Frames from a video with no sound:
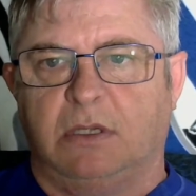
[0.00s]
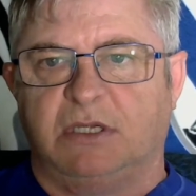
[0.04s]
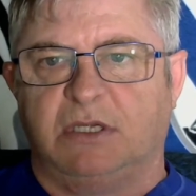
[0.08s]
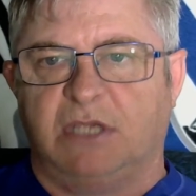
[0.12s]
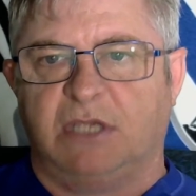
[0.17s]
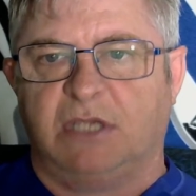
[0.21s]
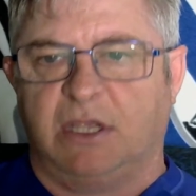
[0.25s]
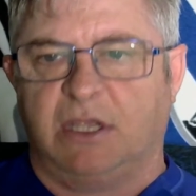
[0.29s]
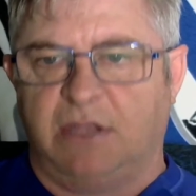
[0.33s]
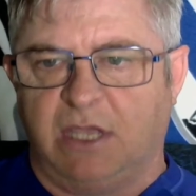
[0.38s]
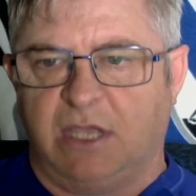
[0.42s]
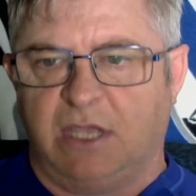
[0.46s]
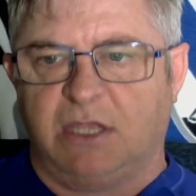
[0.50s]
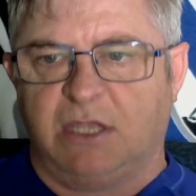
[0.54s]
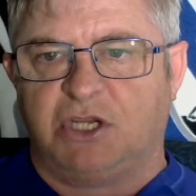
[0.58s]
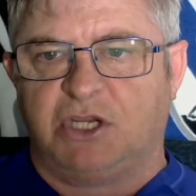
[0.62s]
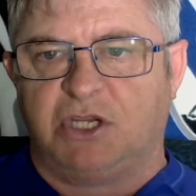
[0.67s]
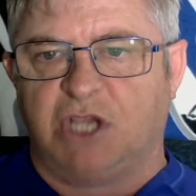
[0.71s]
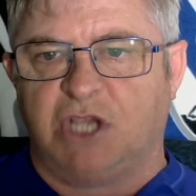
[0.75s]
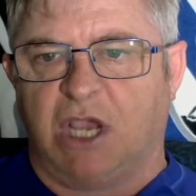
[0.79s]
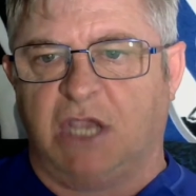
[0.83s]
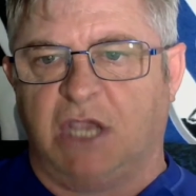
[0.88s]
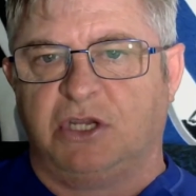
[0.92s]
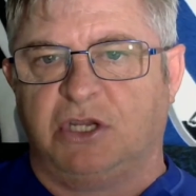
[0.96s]
So they're the
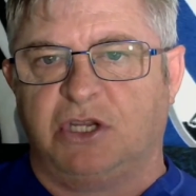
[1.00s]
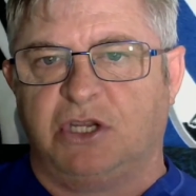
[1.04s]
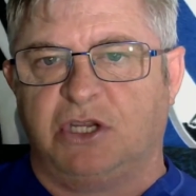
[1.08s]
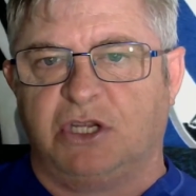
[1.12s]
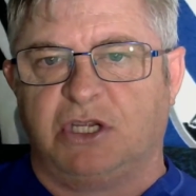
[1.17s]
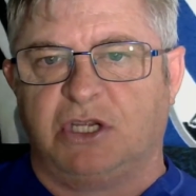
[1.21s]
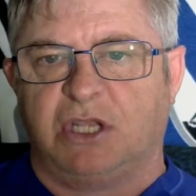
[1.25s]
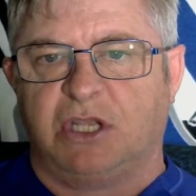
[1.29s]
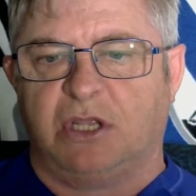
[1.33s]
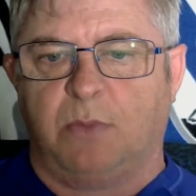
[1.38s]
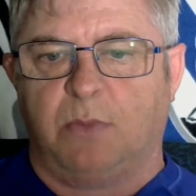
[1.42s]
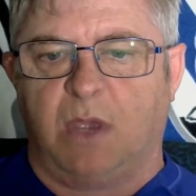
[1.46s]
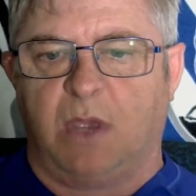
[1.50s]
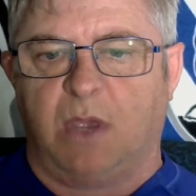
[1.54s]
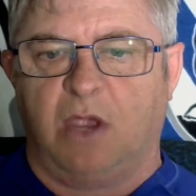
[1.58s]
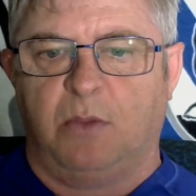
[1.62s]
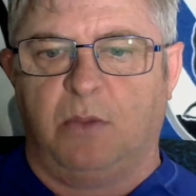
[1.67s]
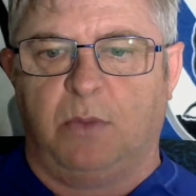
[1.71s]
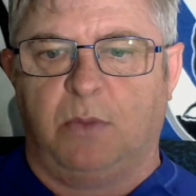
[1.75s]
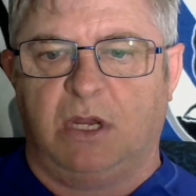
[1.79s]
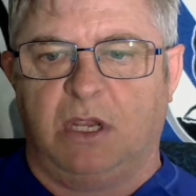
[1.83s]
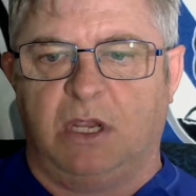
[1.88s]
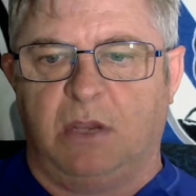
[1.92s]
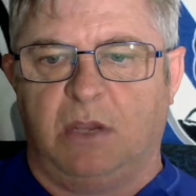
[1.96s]
changes at the
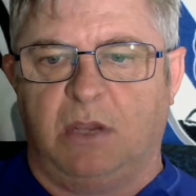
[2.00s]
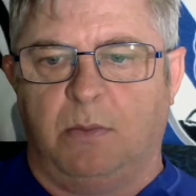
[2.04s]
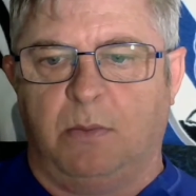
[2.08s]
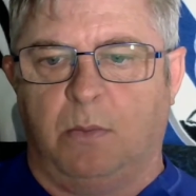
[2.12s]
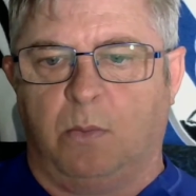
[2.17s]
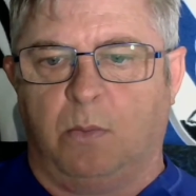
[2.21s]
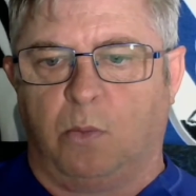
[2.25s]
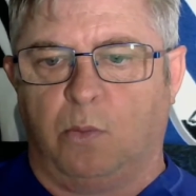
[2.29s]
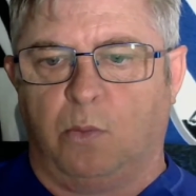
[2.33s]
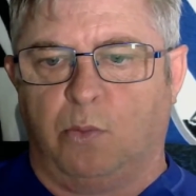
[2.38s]
moment in